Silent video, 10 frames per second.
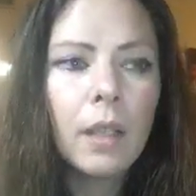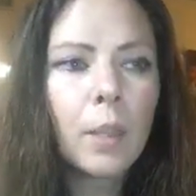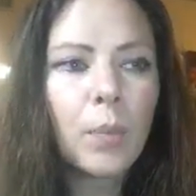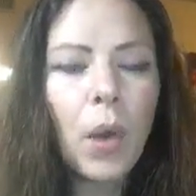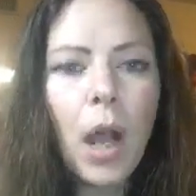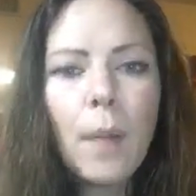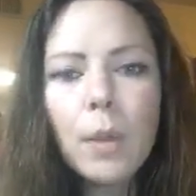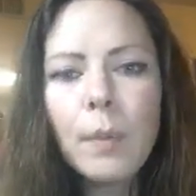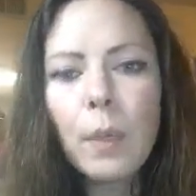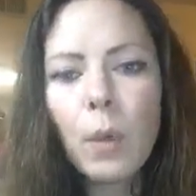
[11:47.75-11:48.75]
The
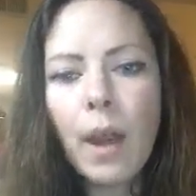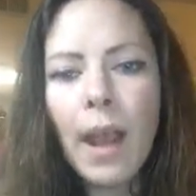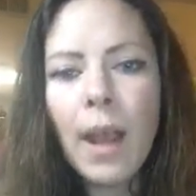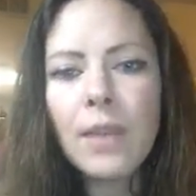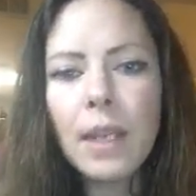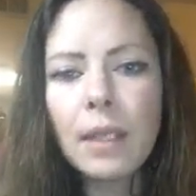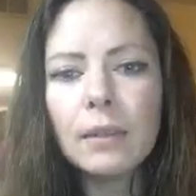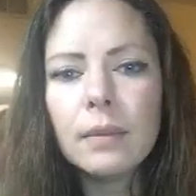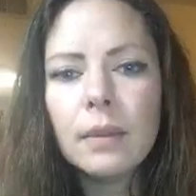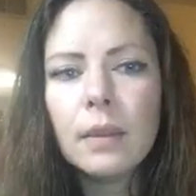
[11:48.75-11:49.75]
problem that we're
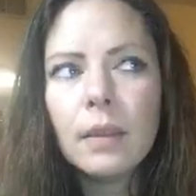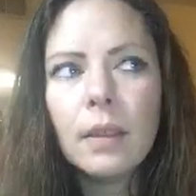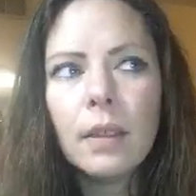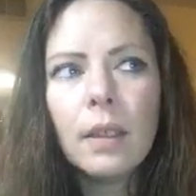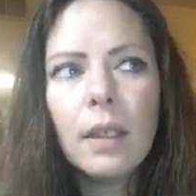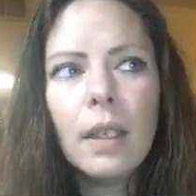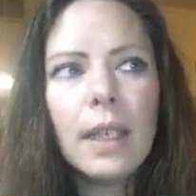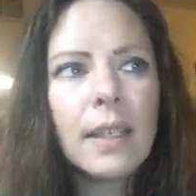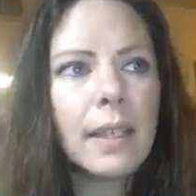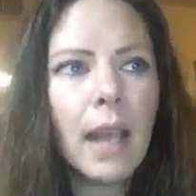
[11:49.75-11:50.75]
having
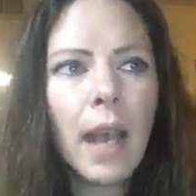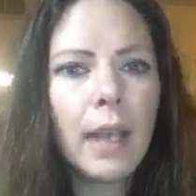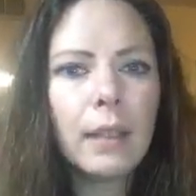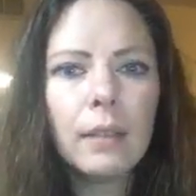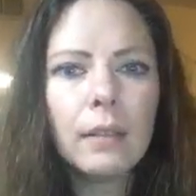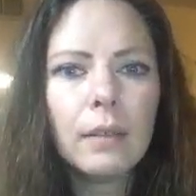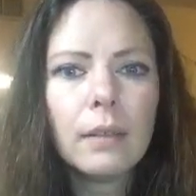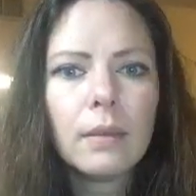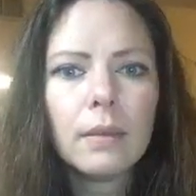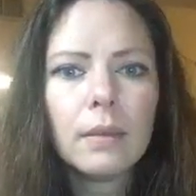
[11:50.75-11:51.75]
is that
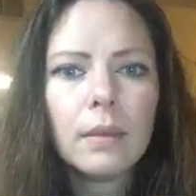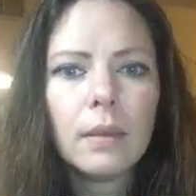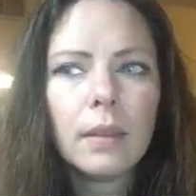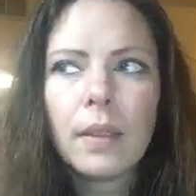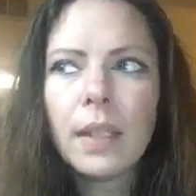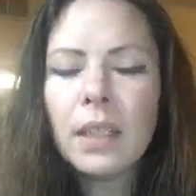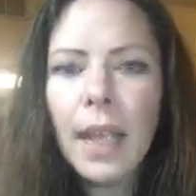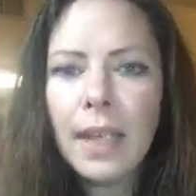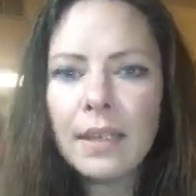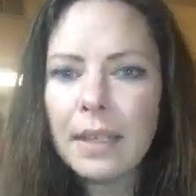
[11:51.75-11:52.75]
the
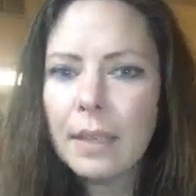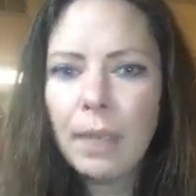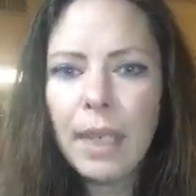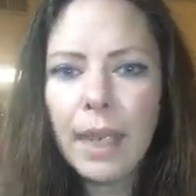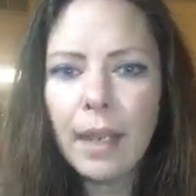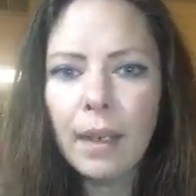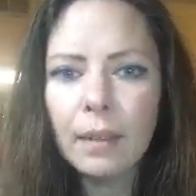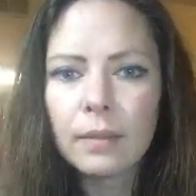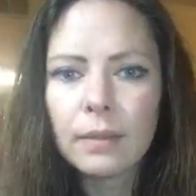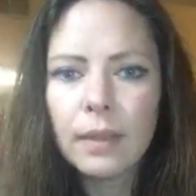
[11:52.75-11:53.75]
legacy
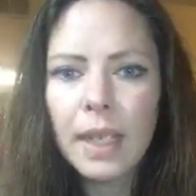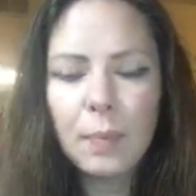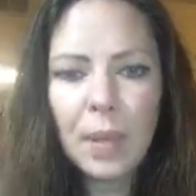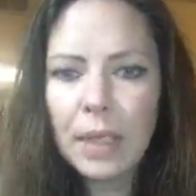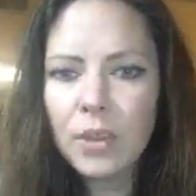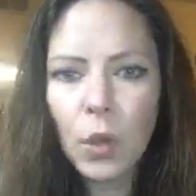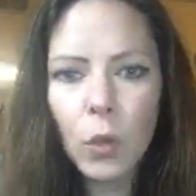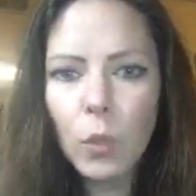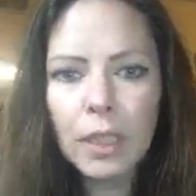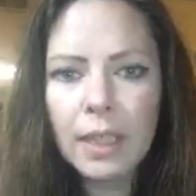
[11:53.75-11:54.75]
media is being
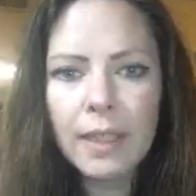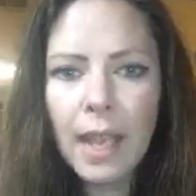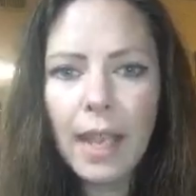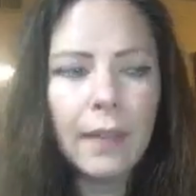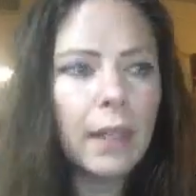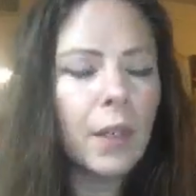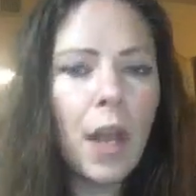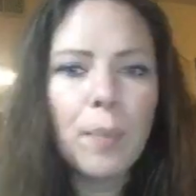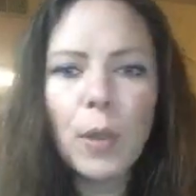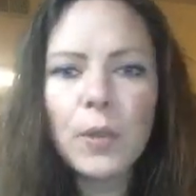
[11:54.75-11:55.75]
told what to say, and they're
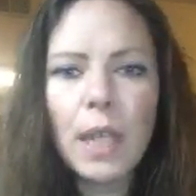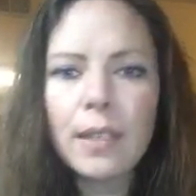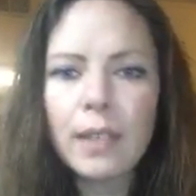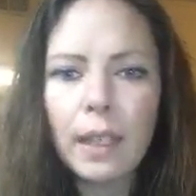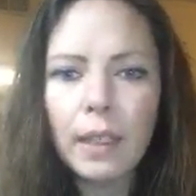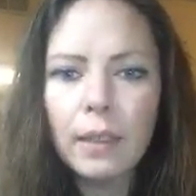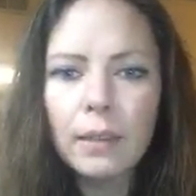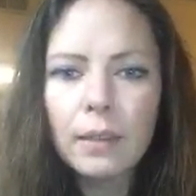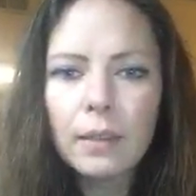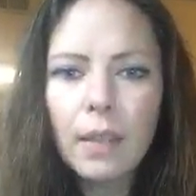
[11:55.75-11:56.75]
not protesting it.
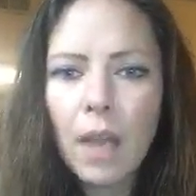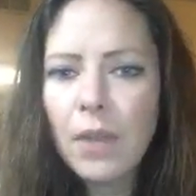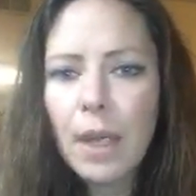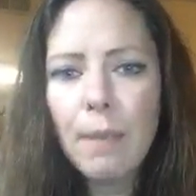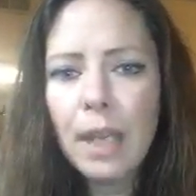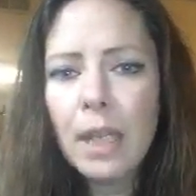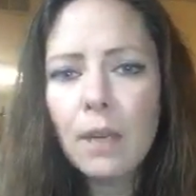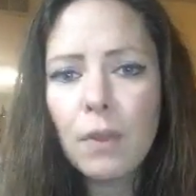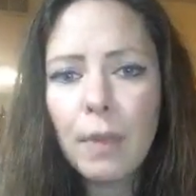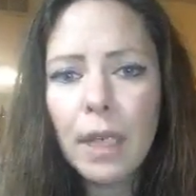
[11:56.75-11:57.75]
Not very many
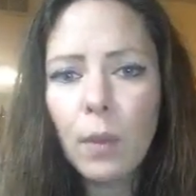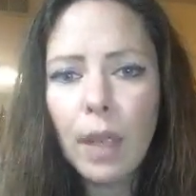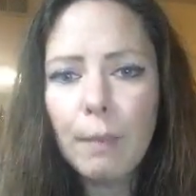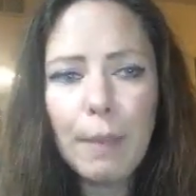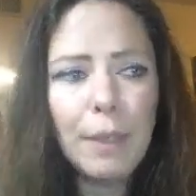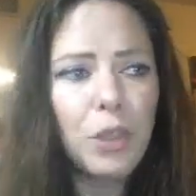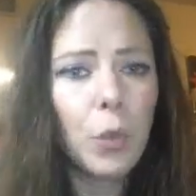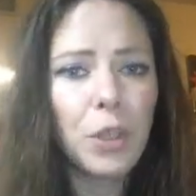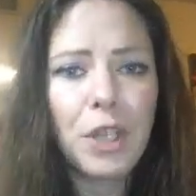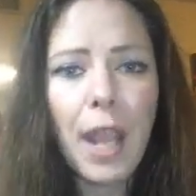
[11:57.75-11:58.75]
of them anyway. Maybe
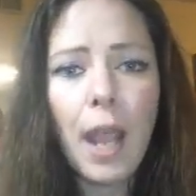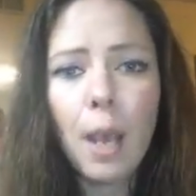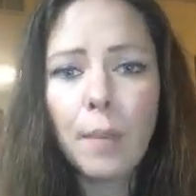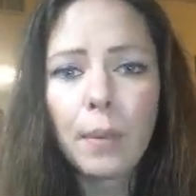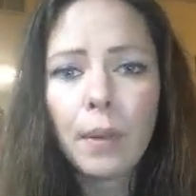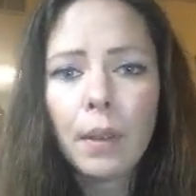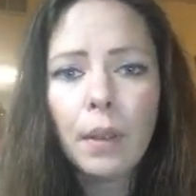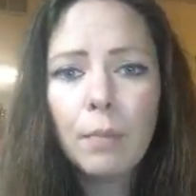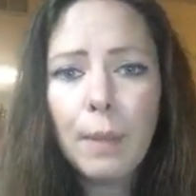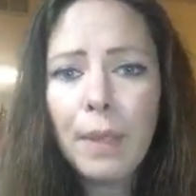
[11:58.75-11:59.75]
George Knapp,
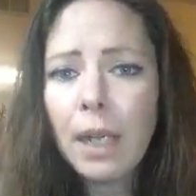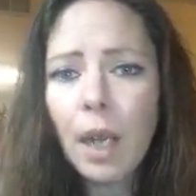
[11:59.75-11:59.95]
maybe a